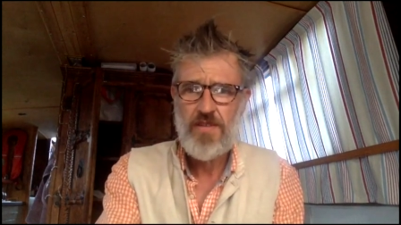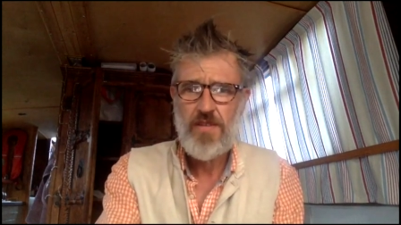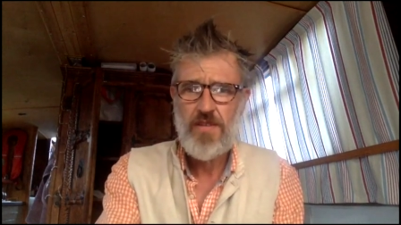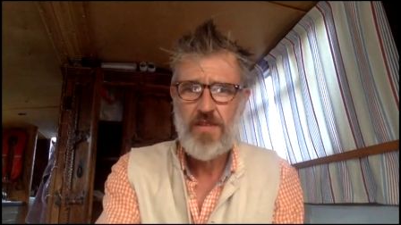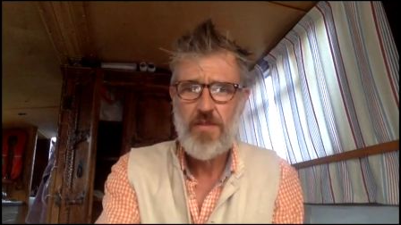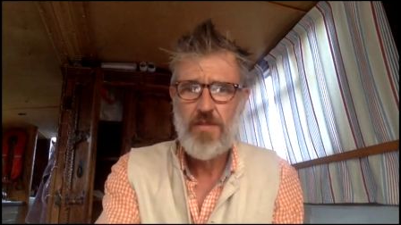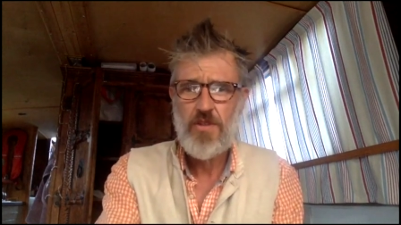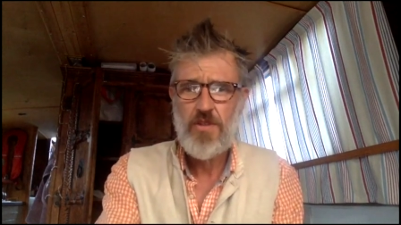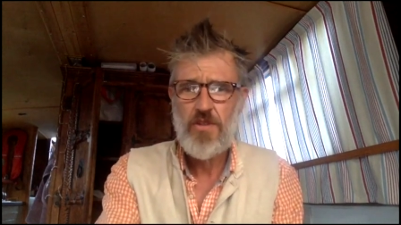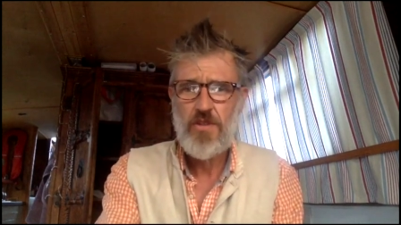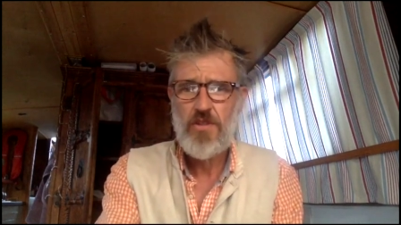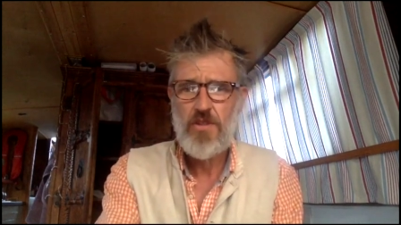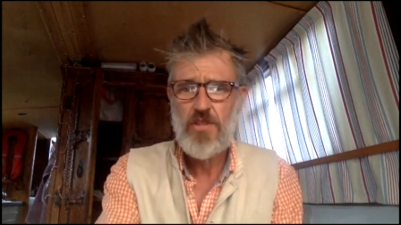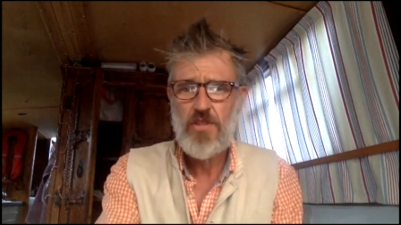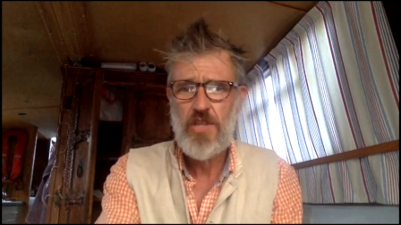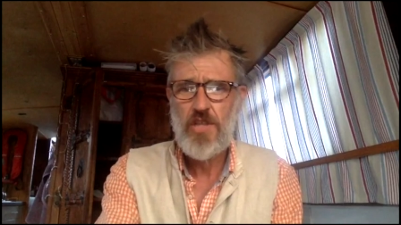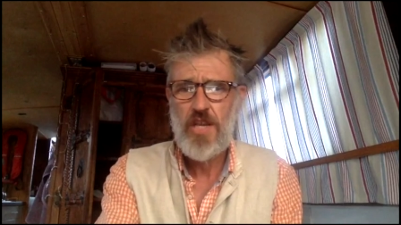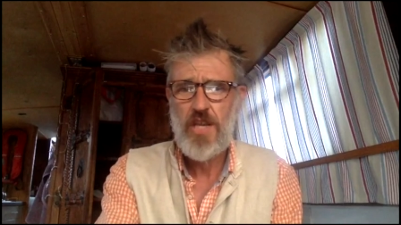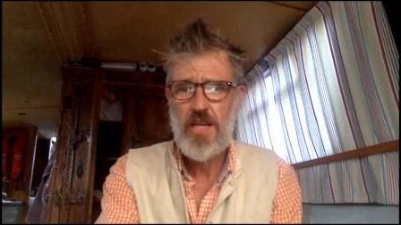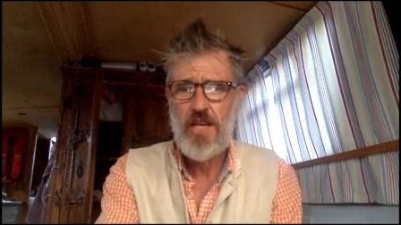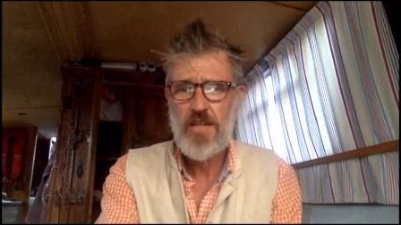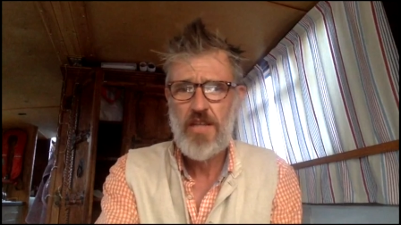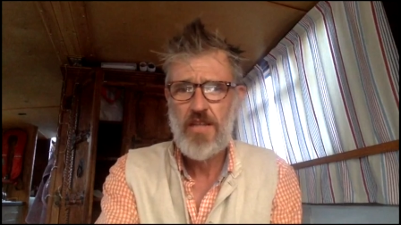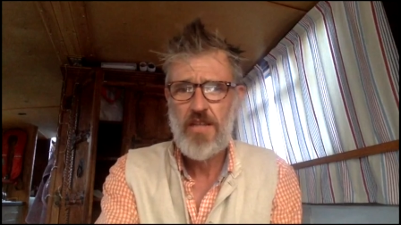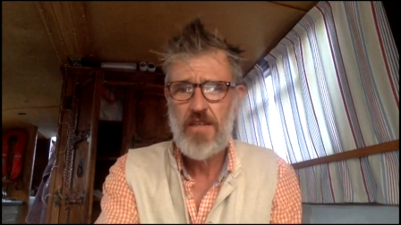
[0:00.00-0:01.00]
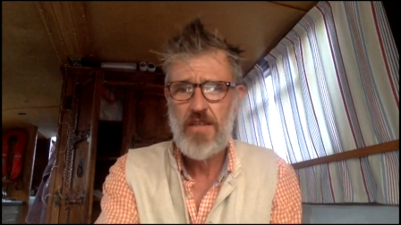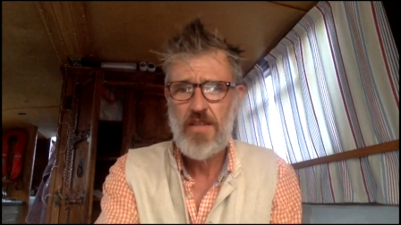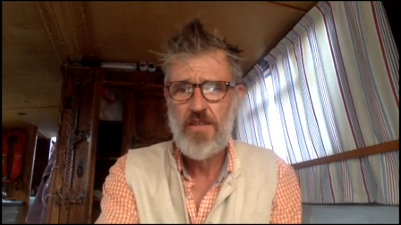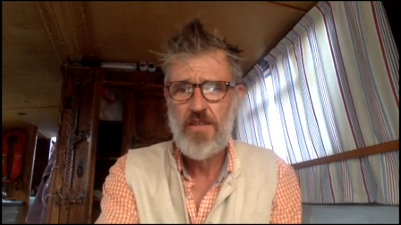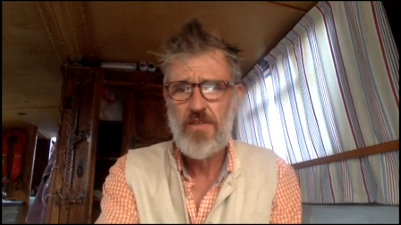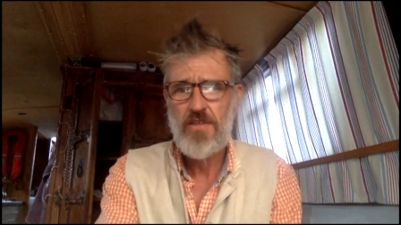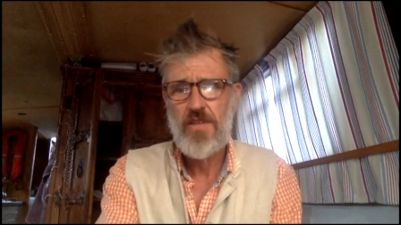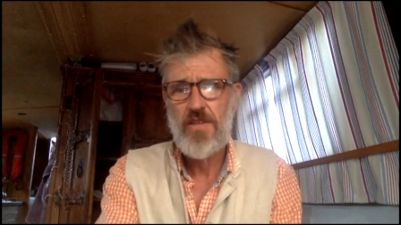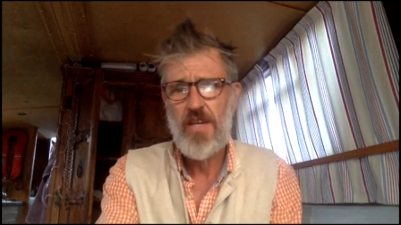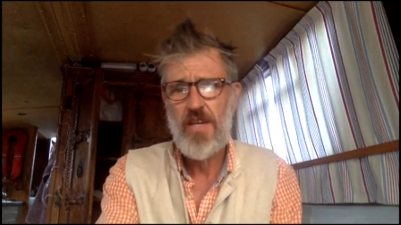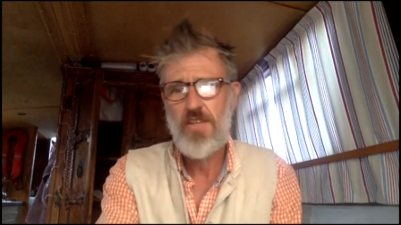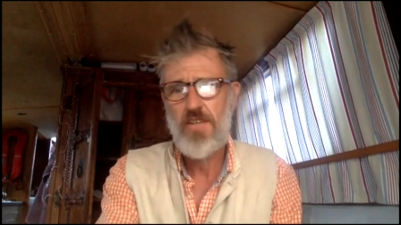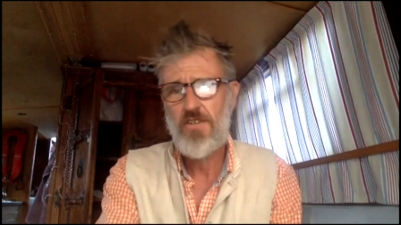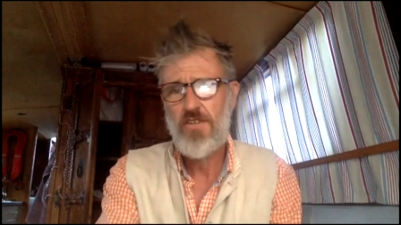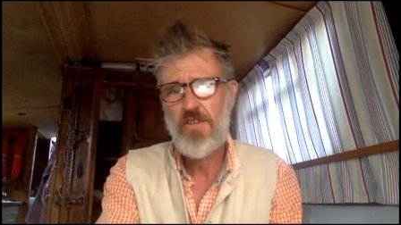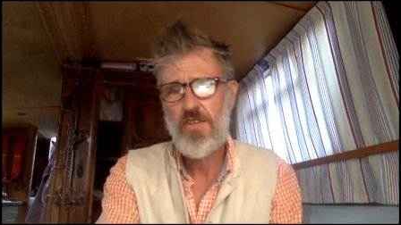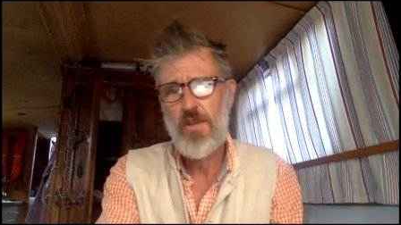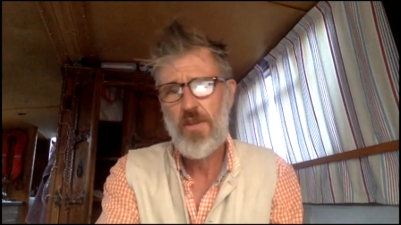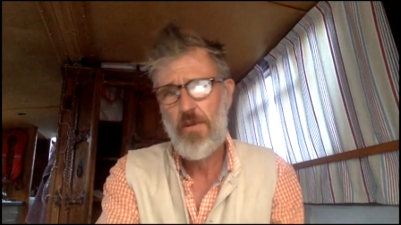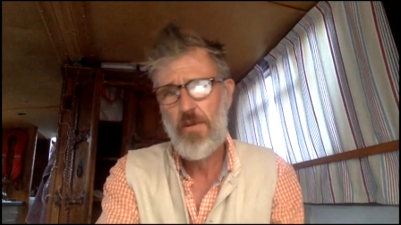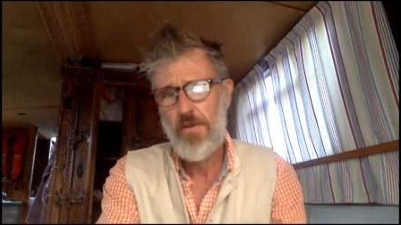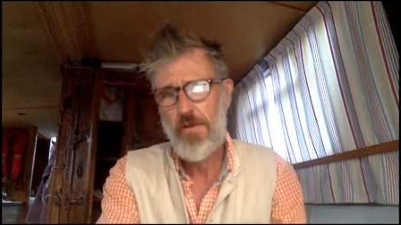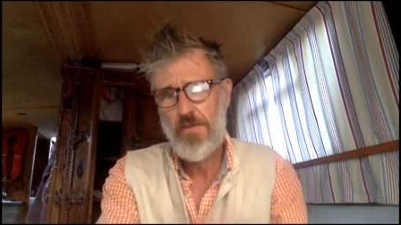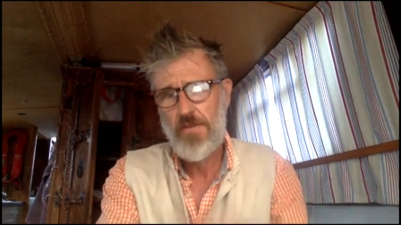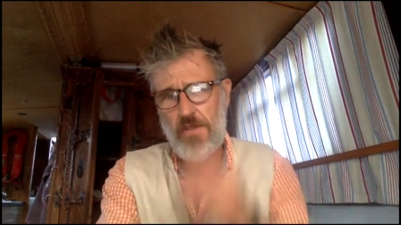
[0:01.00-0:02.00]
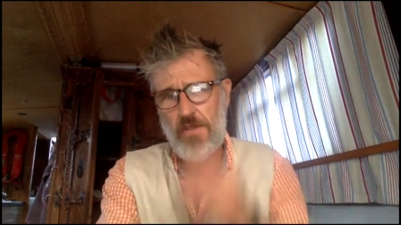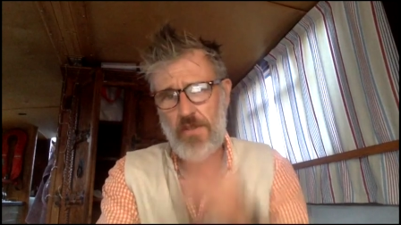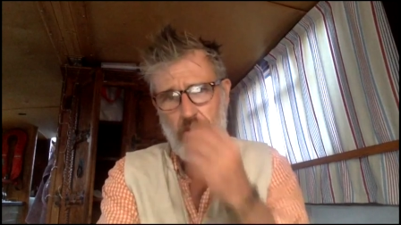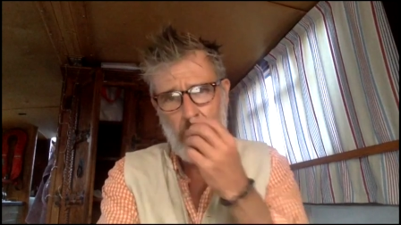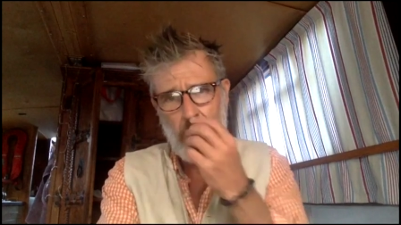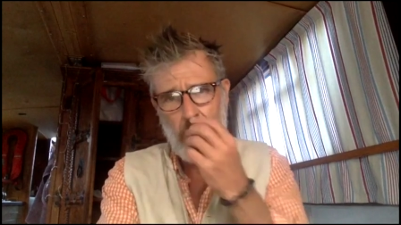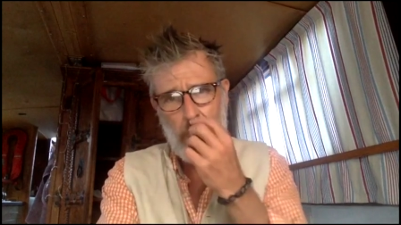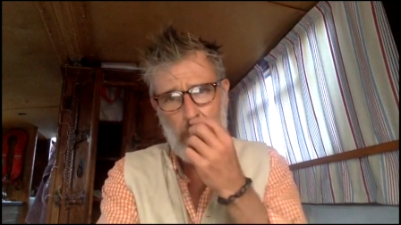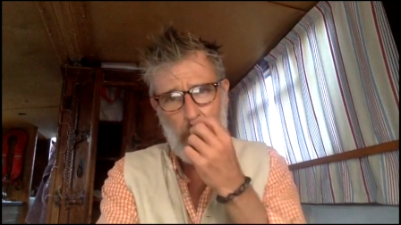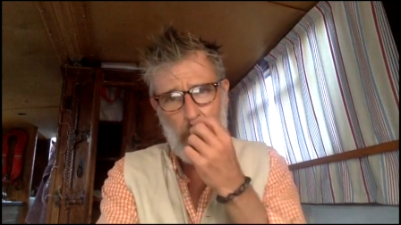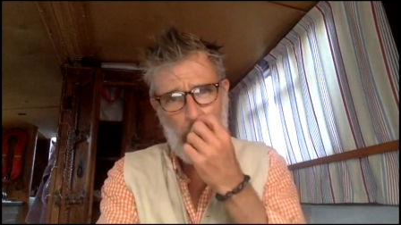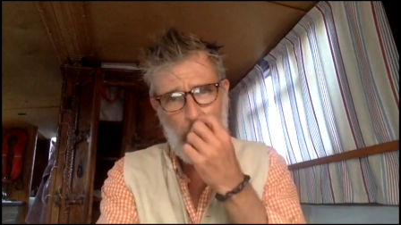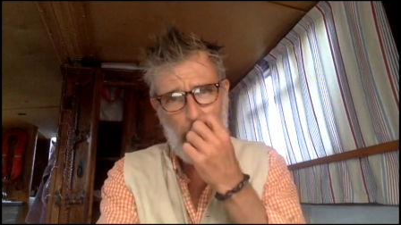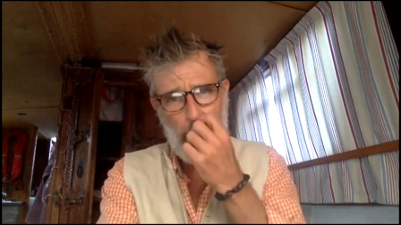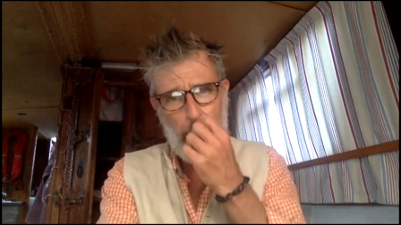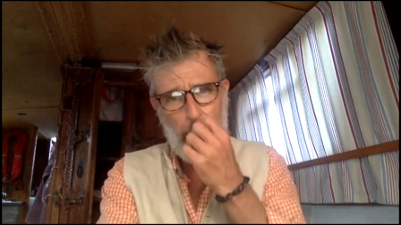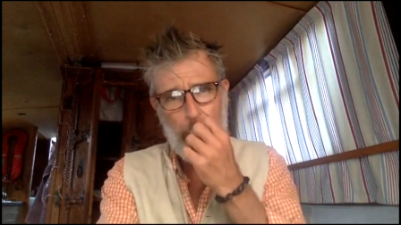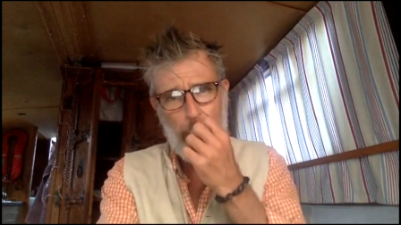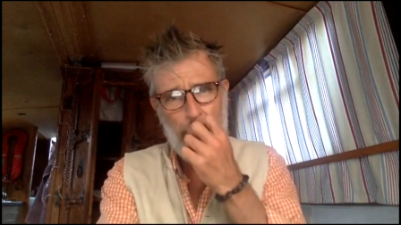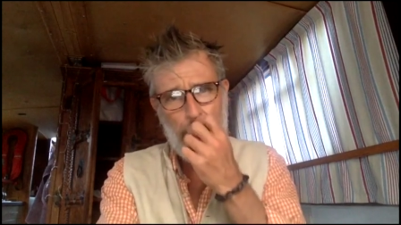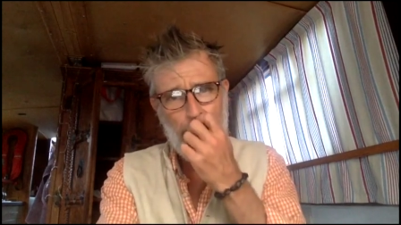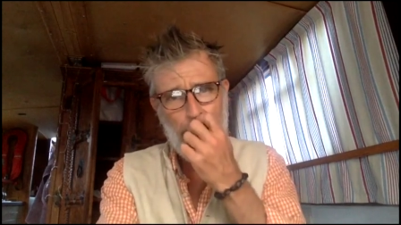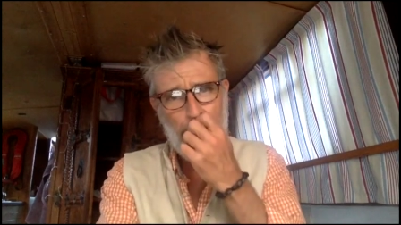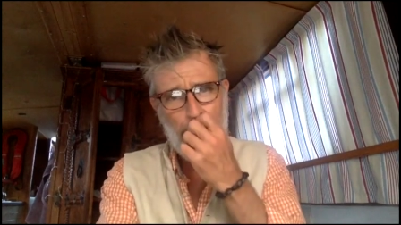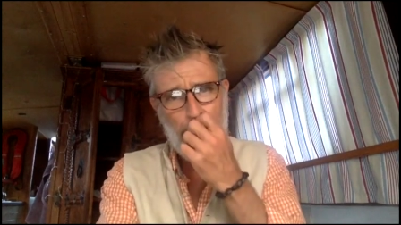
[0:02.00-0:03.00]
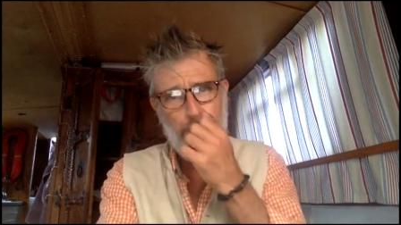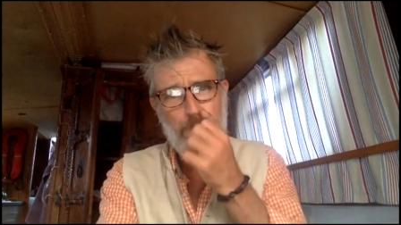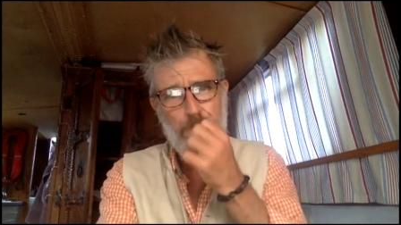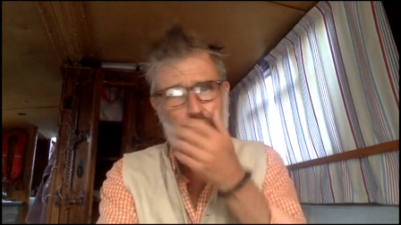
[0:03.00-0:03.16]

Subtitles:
let me just share this and just go over to,